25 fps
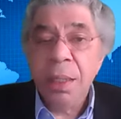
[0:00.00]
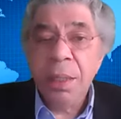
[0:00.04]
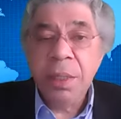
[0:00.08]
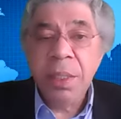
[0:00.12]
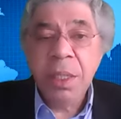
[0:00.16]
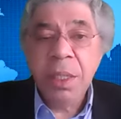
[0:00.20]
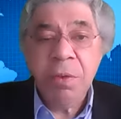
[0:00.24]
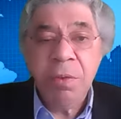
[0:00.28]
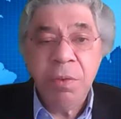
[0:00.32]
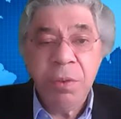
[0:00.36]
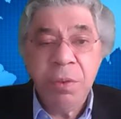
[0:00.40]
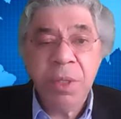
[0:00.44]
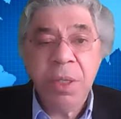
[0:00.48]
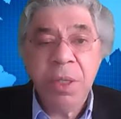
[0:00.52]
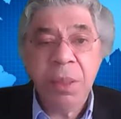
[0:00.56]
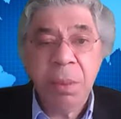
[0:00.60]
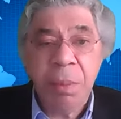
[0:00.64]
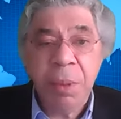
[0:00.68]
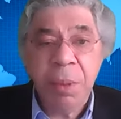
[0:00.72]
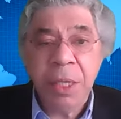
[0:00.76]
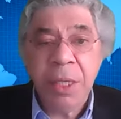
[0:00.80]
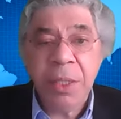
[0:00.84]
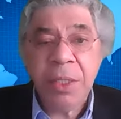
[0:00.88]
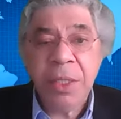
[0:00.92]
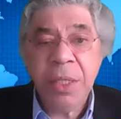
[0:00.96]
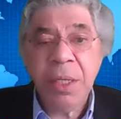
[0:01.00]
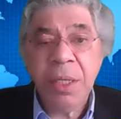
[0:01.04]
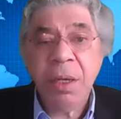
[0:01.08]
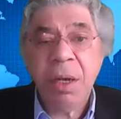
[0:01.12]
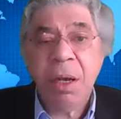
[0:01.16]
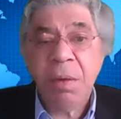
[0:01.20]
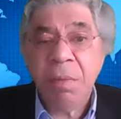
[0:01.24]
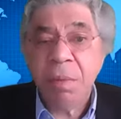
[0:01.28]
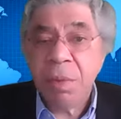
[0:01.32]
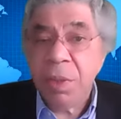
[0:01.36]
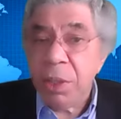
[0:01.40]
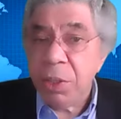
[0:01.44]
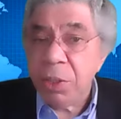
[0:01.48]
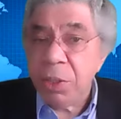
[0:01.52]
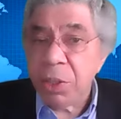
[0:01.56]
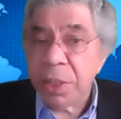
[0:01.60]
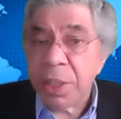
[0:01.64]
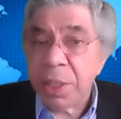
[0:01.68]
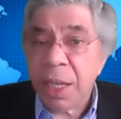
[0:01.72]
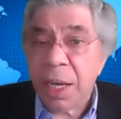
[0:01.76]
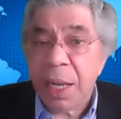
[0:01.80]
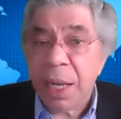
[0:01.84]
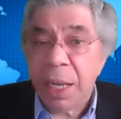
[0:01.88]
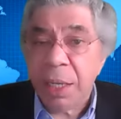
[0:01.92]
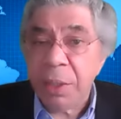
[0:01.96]
The vulnerability of
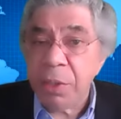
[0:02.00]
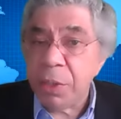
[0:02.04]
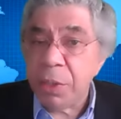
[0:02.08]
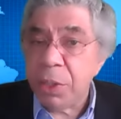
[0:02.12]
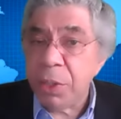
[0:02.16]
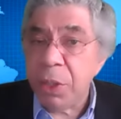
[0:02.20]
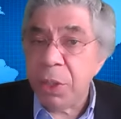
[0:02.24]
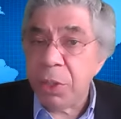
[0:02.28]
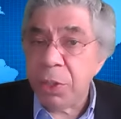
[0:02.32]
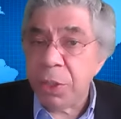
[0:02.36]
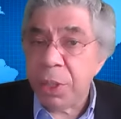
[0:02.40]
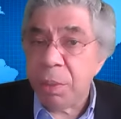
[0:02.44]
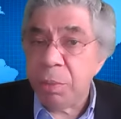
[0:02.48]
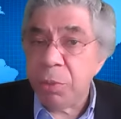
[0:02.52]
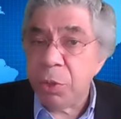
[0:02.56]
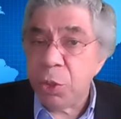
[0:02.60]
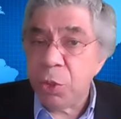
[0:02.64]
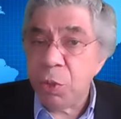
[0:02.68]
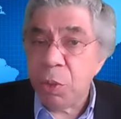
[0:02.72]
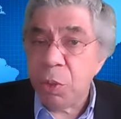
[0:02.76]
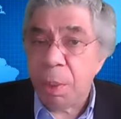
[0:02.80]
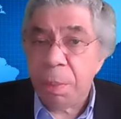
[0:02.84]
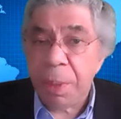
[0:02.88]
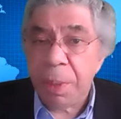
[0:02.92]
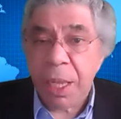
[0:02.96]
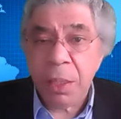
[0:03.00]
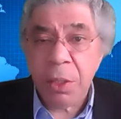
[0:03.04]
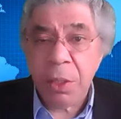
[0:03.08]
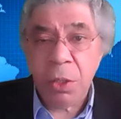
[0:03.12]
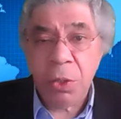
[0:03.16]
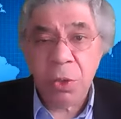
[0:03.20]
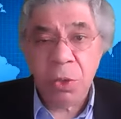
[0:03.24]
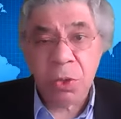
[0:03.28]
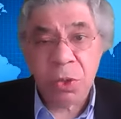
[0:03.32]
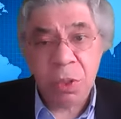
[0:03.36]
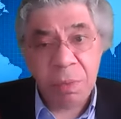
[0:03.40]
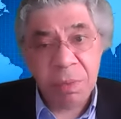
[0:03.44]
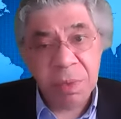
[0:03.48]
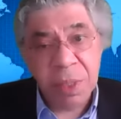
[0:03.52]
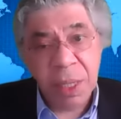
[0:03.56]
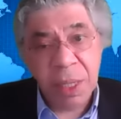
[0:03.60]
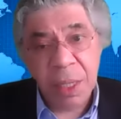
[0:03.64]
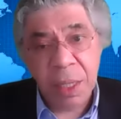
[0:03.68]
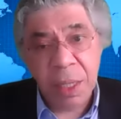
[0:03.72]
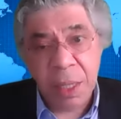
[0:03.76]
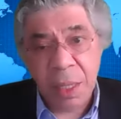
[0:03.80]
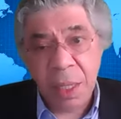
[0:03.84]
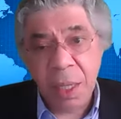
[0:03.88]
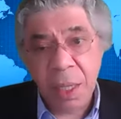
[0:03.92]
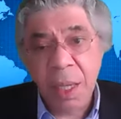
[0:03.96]
digitalized systems to a bad use of
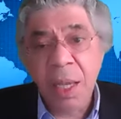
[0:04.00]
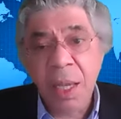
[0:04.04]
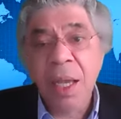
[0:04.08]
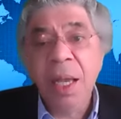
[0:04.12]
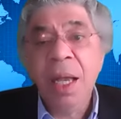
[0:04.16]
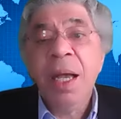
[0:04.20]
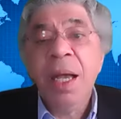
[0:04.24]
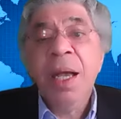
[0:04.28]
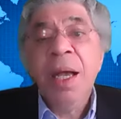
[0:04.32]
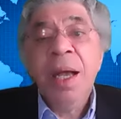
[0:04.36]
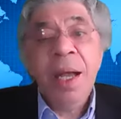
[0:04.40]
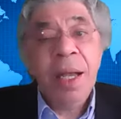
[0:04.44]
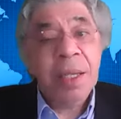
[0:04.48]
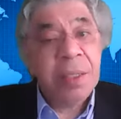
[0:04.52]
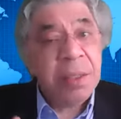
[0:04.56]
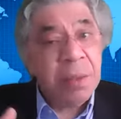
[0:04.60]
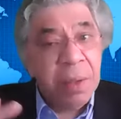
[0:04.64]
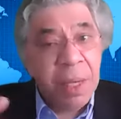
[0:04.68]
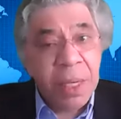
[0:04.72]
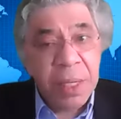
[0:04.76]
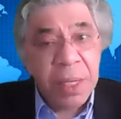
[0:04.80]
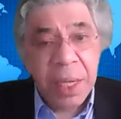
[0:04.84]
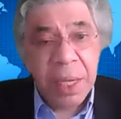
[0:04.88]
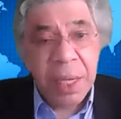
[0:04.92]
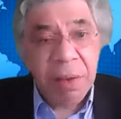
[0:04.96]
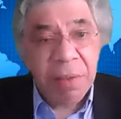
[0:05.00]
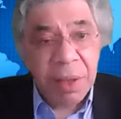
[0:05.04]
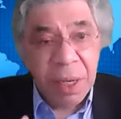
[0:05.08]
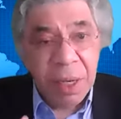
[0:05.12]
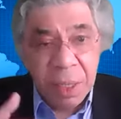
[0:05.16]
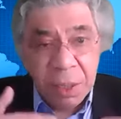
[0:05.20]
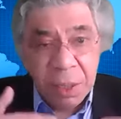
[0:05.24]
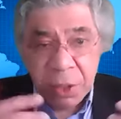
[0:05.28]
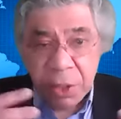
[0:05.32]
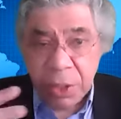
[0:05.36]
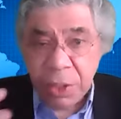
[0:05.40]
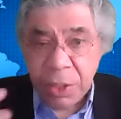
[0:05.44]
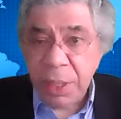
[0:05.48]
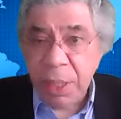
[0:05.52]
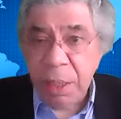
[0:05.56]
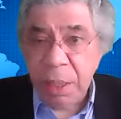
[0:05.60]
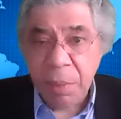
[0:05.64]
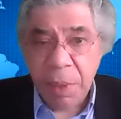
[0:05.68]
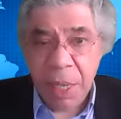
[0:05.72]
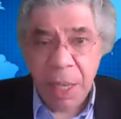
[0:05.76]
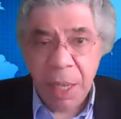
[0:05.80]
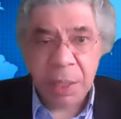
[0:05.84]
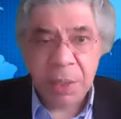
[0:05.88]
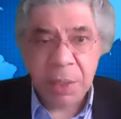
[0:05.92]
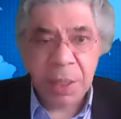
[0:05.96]
data has already given us
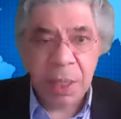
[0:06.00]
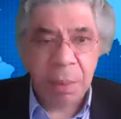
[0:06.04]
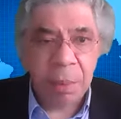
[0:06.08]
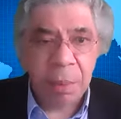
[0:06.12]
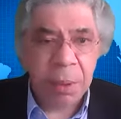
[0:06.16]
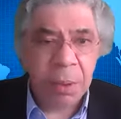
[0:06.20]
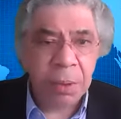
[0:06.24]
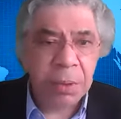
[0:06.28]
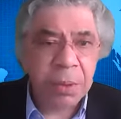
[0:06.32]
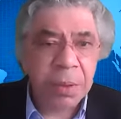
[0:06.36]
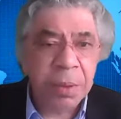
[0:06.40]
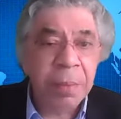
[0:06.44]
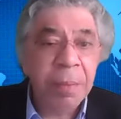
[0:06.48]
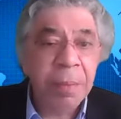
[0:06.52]
some examples.